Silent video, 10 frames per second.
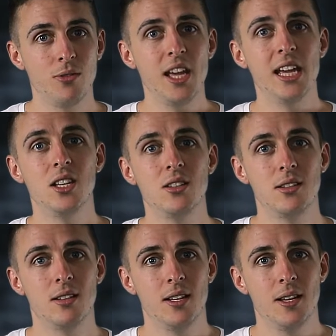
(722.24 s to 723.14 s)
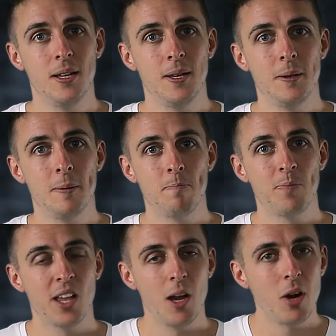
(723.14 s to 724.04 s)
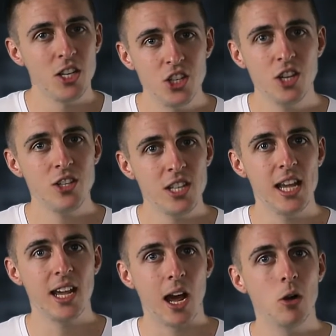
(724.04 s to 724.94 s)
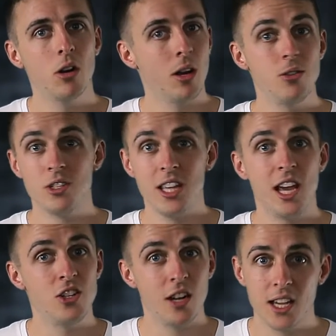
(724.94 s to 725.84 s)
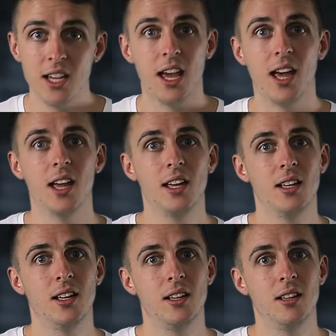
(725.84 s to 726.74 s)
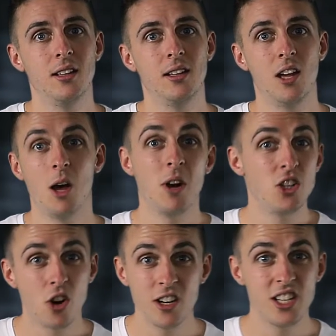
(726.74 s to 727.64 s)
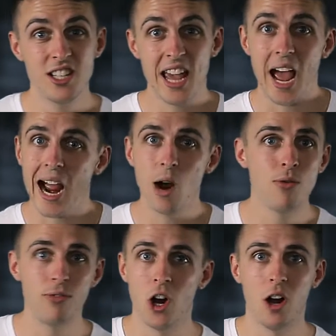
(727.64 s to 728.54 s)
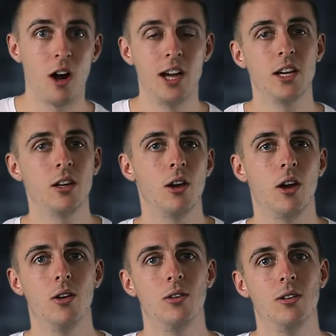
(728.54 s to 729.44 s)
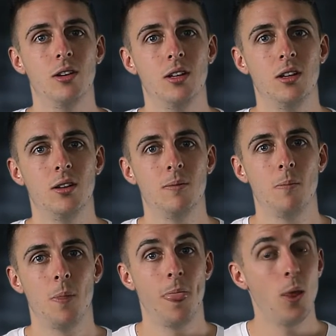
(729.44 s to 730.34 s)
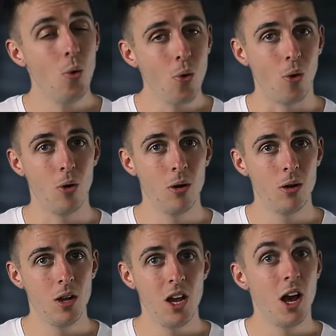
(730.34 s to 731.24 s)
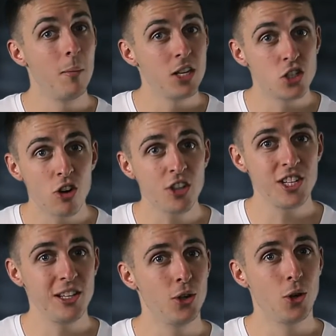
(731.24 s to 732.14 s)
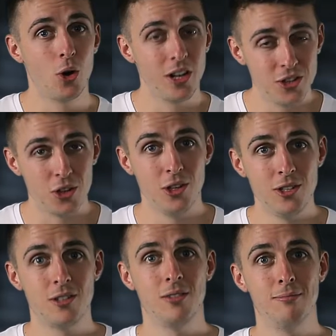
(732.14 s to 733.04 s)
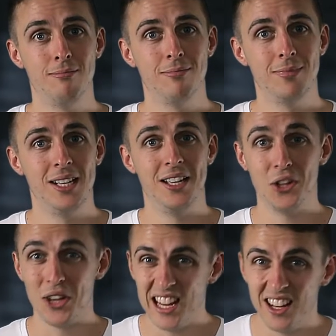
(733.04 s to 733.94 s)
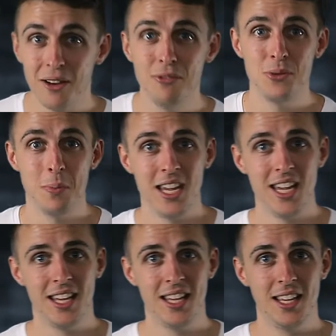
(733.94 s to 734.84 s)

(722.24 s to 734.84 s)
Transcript: this, am I just seeing how close to the edge I can get? Am I trying to see how far I can go? Or am I trusting that God is good, that he loves me,